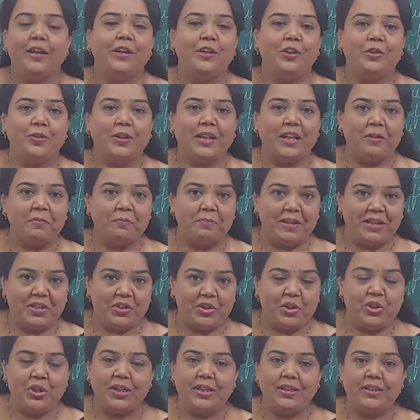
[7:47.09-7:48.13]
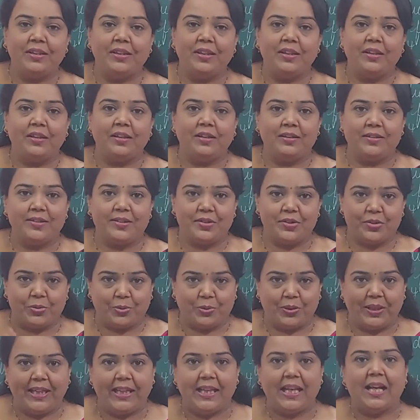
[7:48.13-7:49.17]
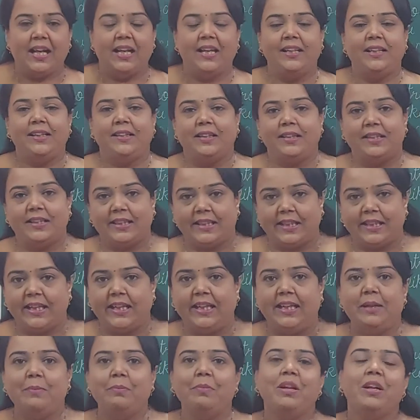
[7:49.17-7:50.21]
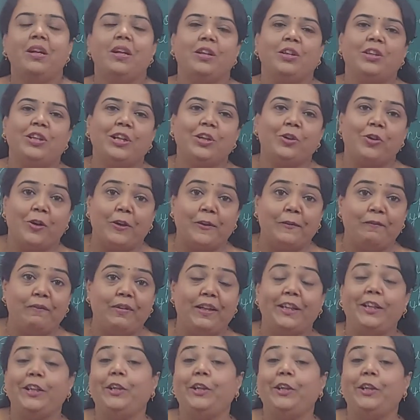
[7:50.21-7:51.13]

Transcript: You can mention the storyline, the theme, the conflict.